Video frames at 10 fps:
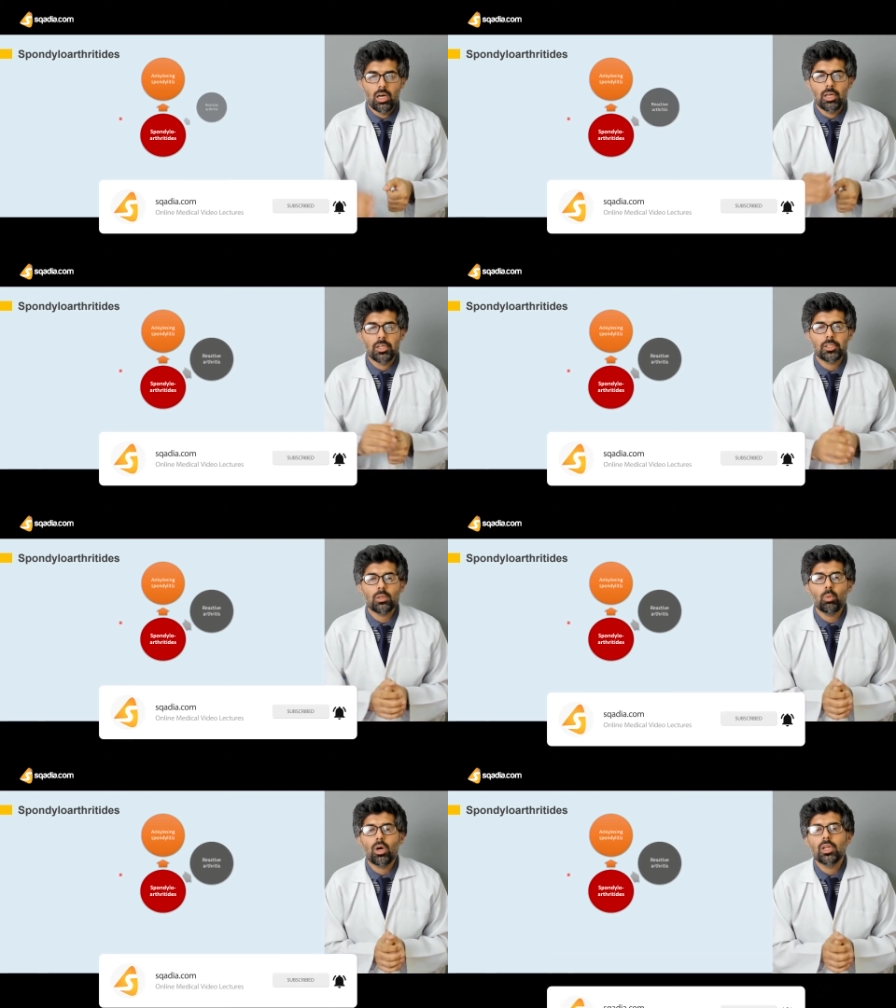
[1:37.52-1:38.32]
Another
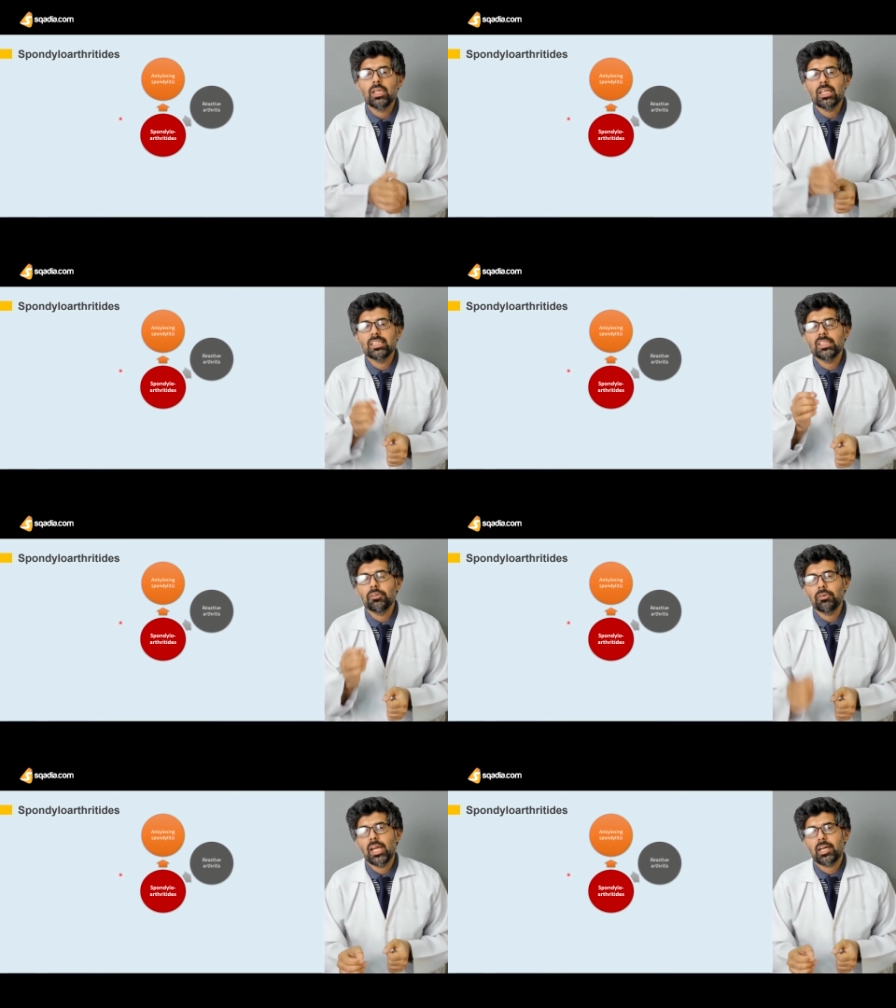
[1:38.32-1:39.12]
one is the
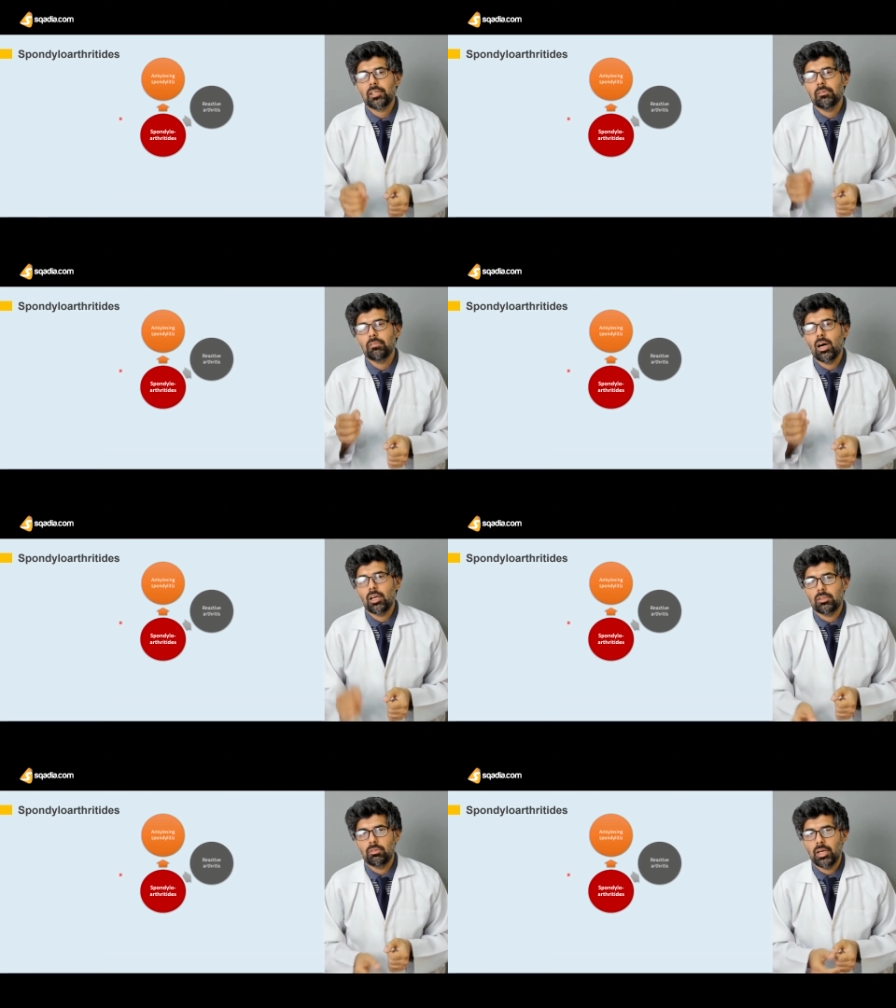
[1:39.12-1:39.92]
reactive
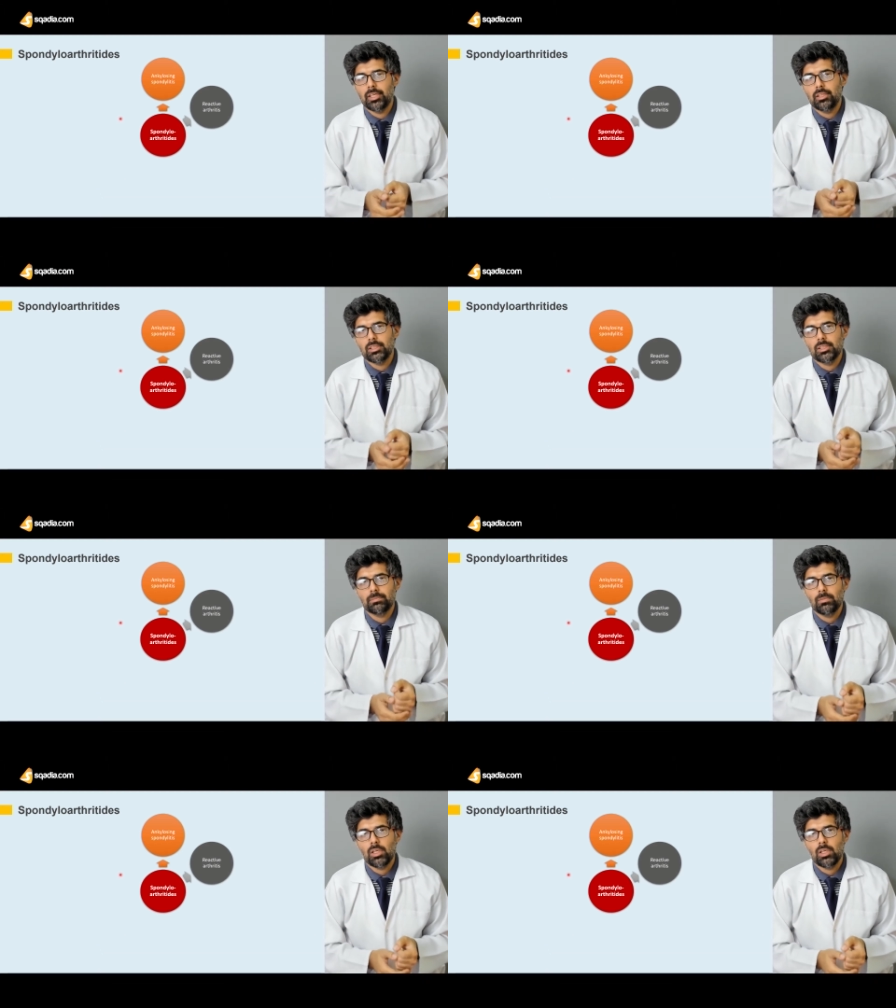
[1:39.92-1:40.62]
arthritis.